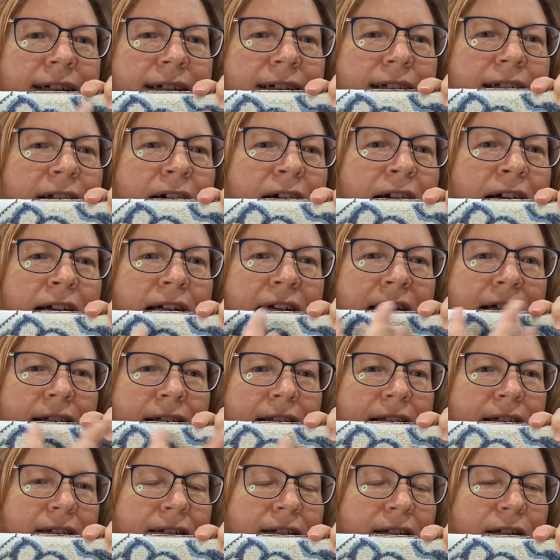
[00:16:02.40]

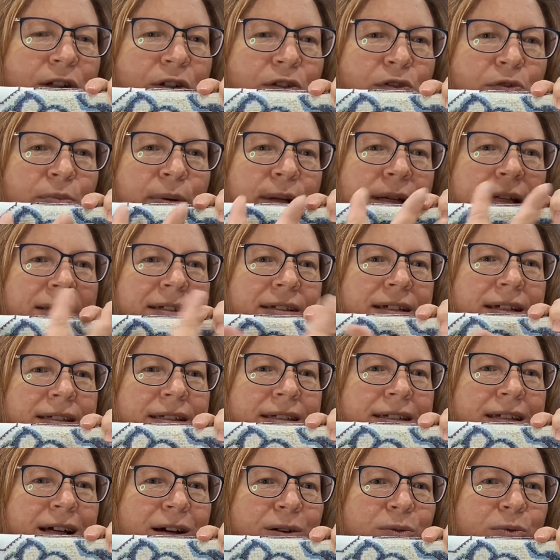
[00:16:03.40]
like the central piece and
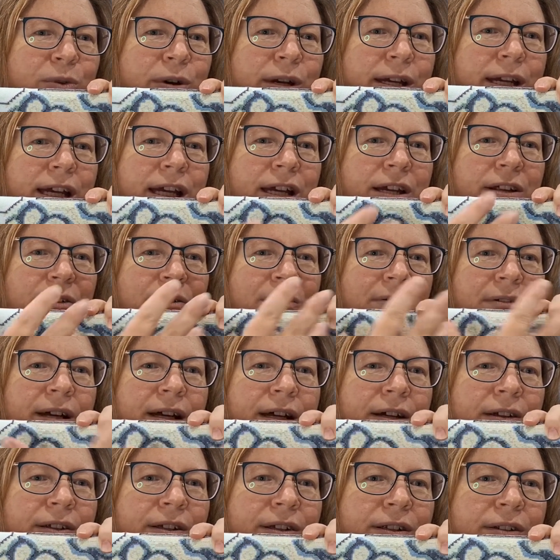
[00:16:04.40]
start working it
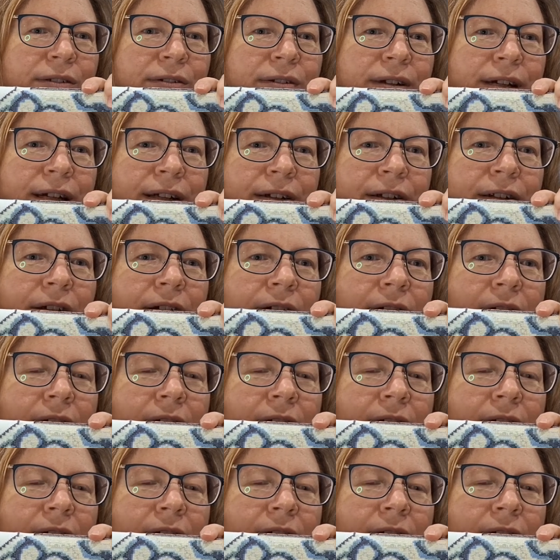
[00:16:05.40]
around and around.